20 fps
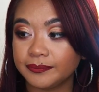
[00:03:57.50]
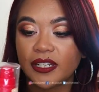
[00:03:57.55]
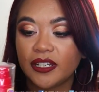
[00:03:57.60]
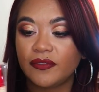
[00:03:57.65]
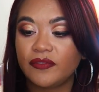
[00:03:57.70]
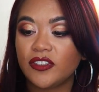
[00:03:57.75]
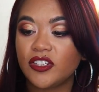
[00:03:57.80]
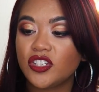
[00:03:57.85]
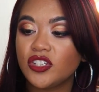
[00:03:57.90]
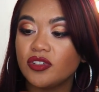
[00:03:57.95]
But
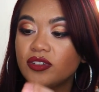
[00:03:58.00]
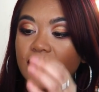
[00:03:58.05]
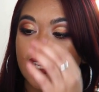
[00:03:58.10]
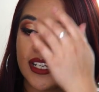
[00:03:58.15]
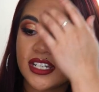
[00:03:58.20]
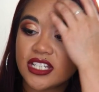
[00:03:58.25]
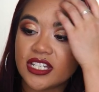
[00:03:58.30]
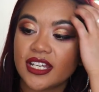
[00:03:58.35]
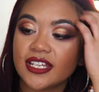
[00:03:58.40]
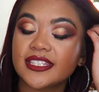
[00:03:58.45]
if you do
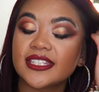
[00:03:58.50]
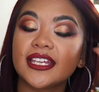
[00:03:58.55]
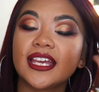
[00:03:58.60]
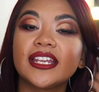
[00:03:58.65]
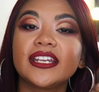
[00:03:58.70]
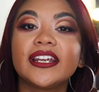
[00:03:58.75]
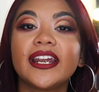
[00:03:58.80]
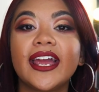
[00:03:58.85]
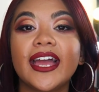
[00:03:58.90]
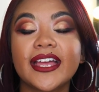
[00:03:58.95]
get a chance to
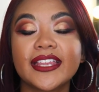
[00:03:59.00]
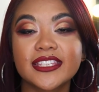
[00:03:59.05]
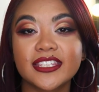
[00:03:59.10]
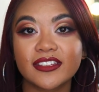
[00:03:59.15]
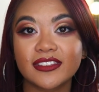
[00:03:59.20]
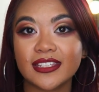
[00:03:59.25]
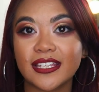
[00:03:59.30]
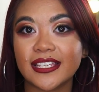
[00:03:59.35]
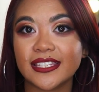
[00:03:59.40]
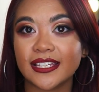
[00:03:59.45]
get your hands
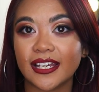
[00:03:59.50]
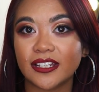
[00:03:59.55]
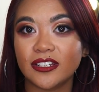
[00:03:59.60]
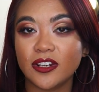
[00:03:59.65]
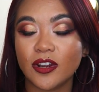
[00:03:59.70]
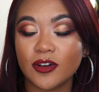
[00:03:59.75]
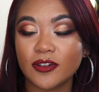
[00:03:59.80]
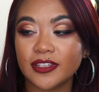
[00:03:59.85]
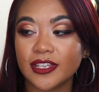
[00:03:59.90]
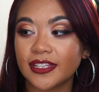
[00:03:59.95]
on these, I
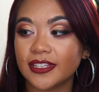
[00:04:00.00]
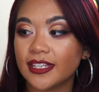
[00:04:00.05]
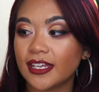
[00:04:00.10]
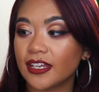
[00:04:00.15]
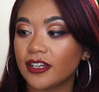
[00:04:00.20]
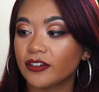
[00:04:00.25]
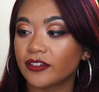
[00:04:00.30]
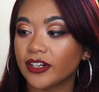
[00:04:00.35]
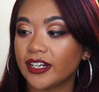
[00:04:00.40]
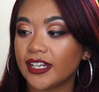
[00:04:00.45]
know that the
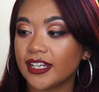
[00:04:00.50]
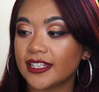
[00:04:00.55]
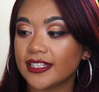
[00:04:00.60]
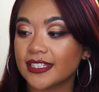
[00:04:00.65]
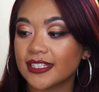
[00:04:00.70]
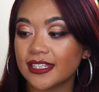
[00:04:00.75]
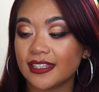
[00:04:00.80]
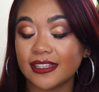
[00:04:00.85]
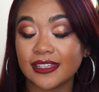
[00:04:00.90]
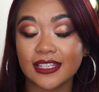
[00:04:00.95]

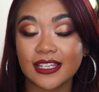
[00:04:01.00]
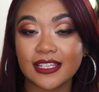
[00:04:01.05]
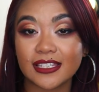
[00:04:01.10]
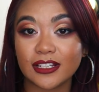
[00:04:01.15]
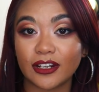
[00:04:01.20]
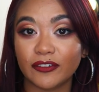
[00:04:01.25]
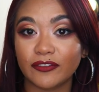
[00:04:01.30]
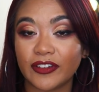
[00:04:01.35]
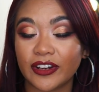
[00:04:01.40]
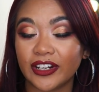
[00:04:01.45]
ingredients in
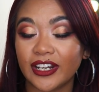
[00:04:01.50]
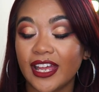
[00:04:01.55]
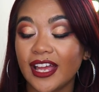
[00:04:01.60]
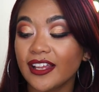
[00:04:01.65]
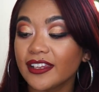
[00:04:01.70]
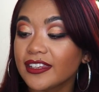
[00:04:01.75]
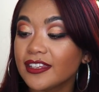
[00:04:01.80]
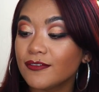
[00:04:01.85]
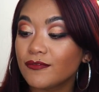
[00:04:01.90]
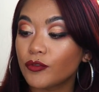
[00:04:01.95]
these are very
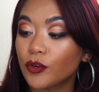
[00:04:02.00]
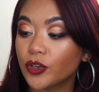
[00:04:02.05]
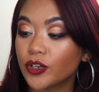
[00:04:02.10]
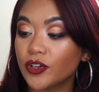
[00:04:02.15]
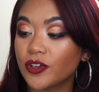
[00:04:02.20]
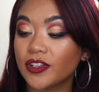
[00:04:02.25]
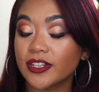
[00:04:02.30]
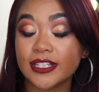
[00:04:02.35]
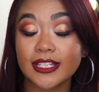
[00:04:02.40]
healthy for you.